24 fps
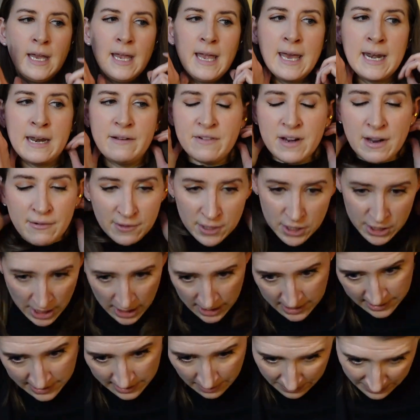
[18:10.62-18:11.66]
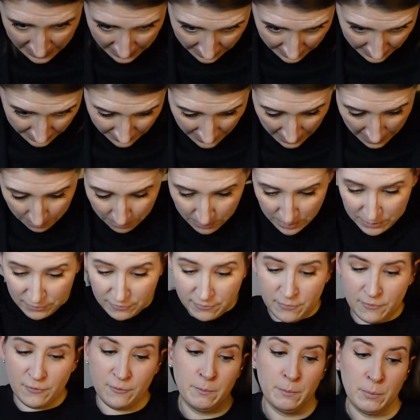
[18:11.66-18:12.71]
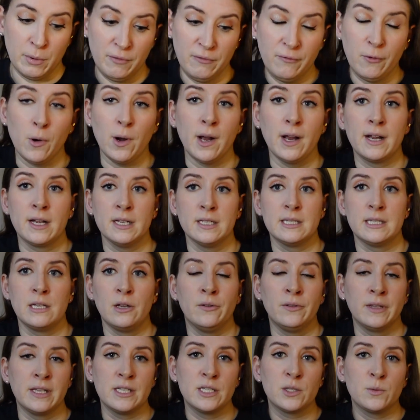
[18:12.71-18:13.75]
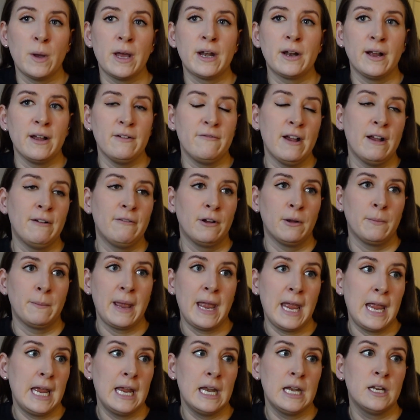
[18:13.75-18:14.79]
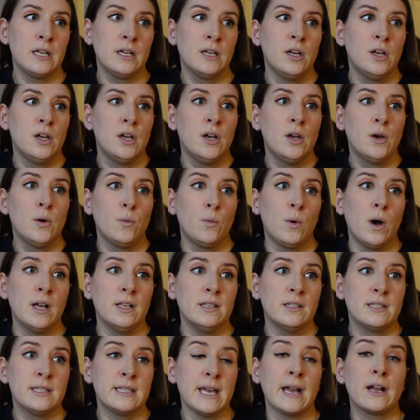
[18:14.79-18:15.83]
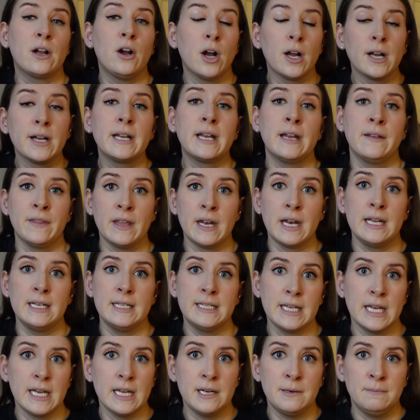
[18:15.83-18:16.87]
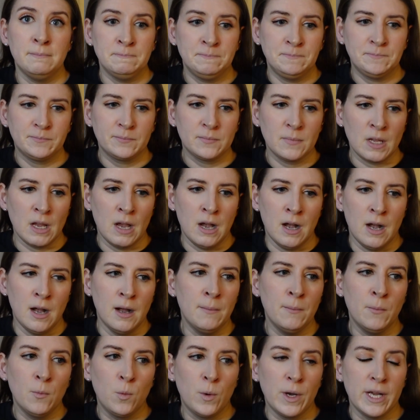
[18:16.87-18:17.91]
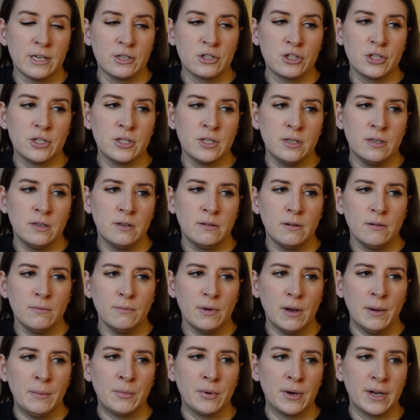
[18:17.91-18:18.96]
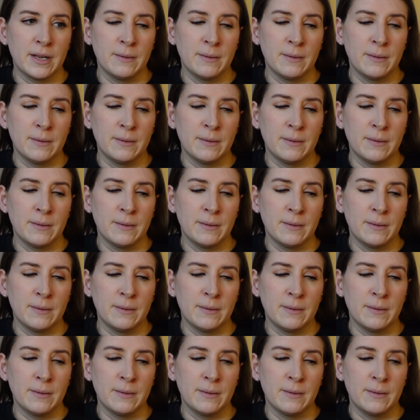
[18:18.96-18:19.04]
And I've never done something like that before, because the only sweater I've ever made was that cardigan that I did, which I'm